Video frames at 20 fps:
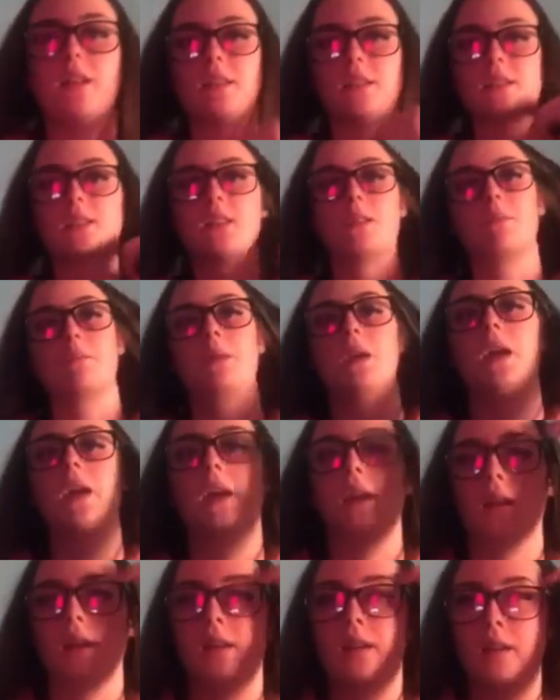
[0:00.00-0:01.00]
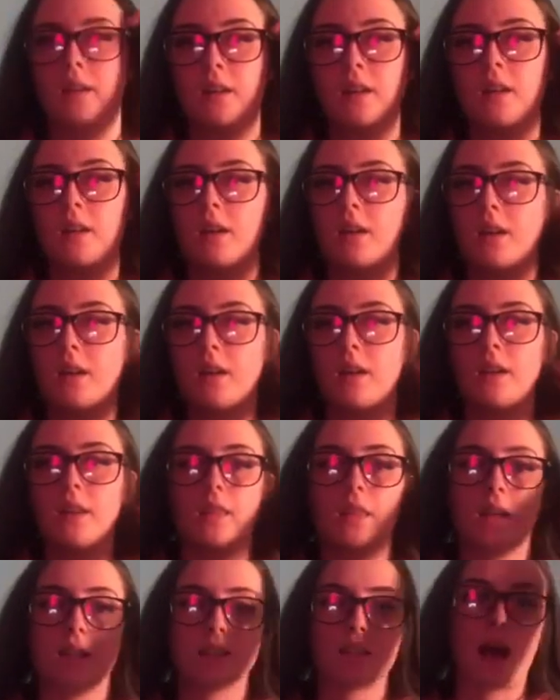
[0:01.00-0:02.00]
to me and
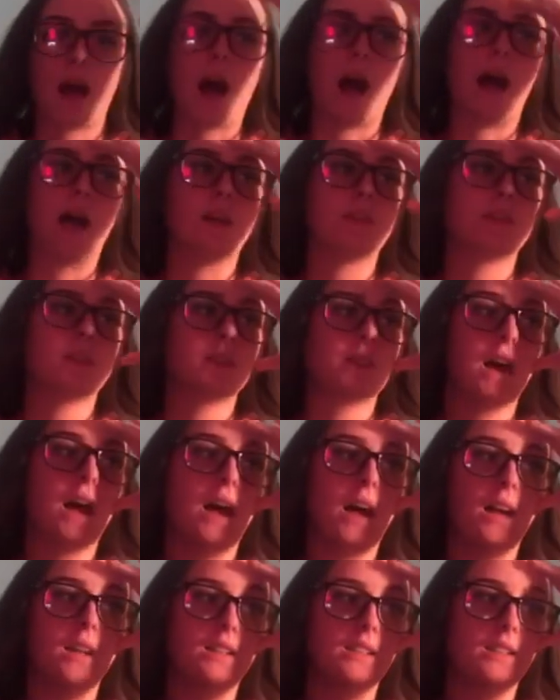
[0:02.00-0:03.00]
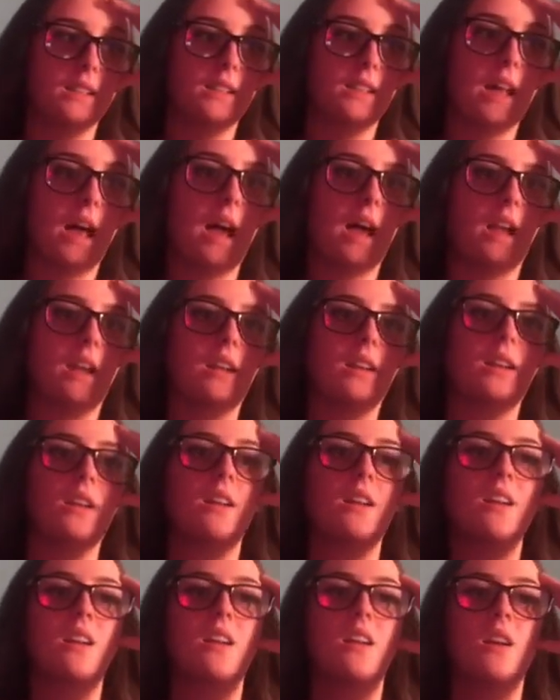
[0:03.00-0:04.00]
things I've said, then
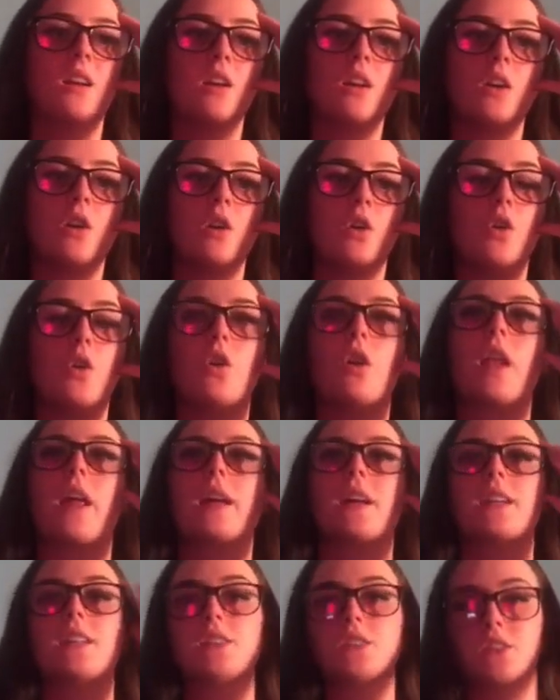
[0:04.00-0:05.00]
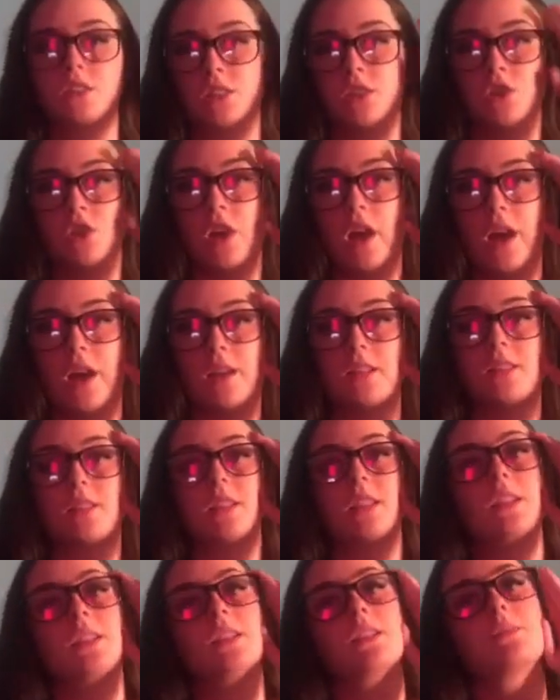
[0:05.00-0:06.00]
all I can suggest
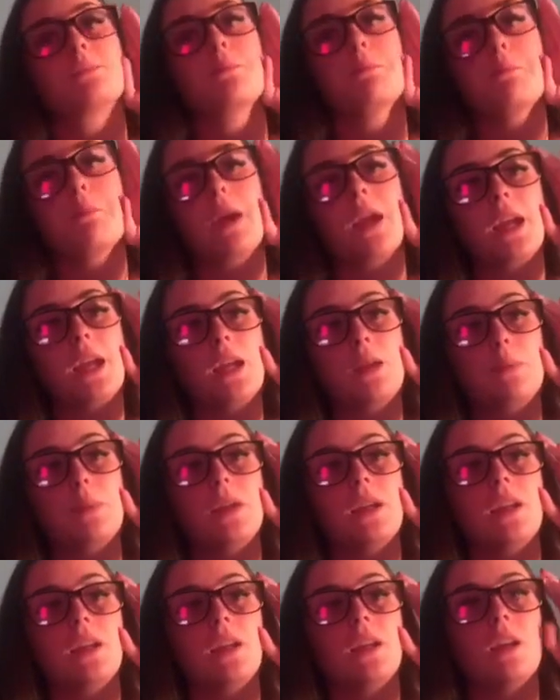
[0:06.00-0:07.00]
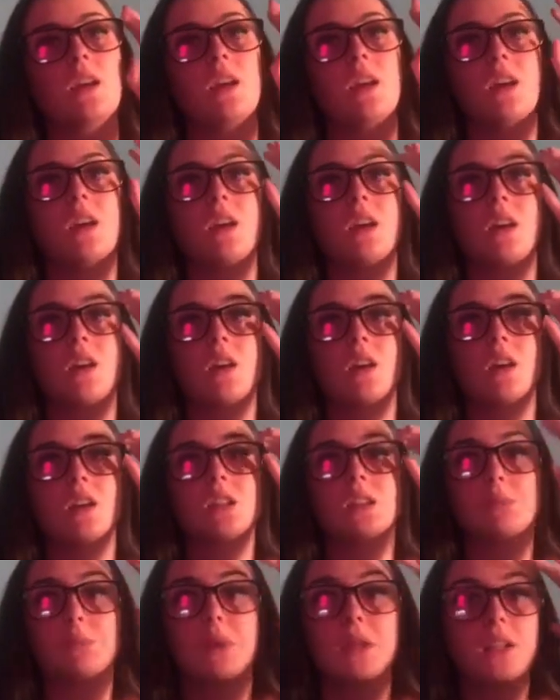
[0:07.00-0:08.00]
is maybe
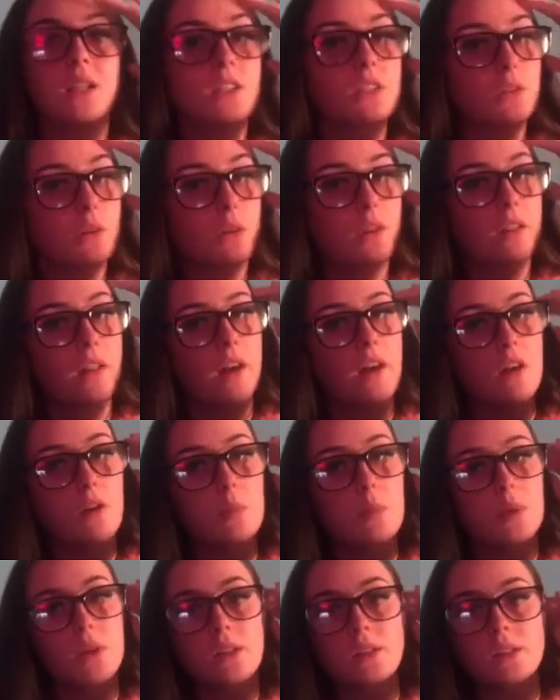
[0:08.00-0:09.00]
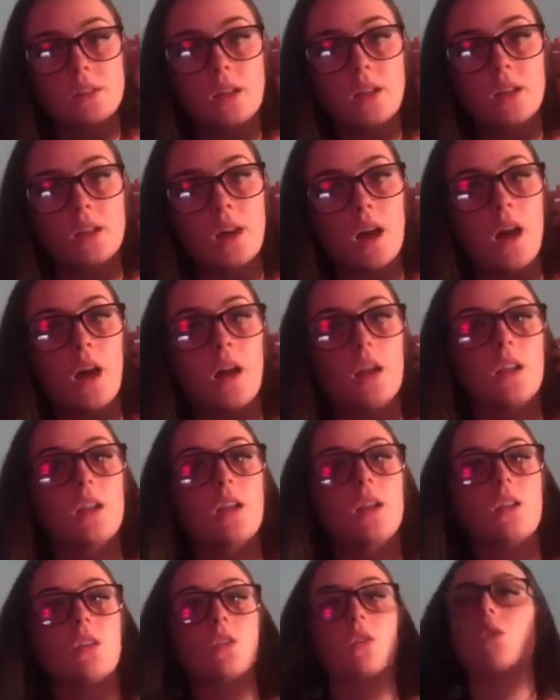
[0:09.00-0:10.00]
speaking to a therapist like I
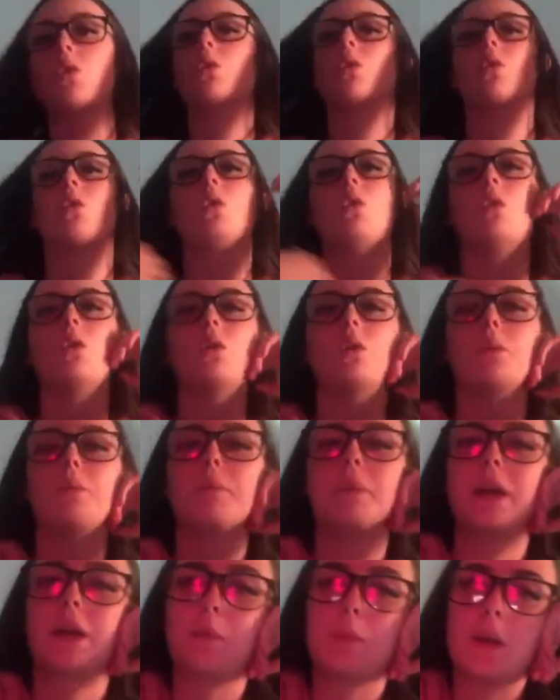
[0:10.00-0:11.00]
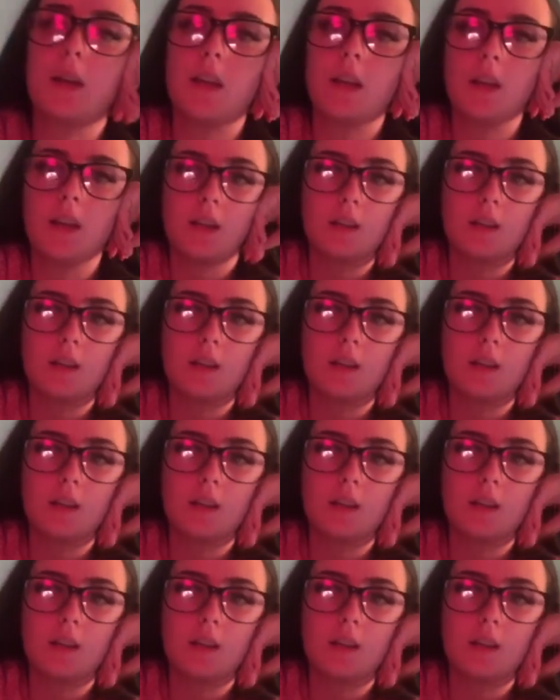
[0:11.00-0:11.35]
did, or maybe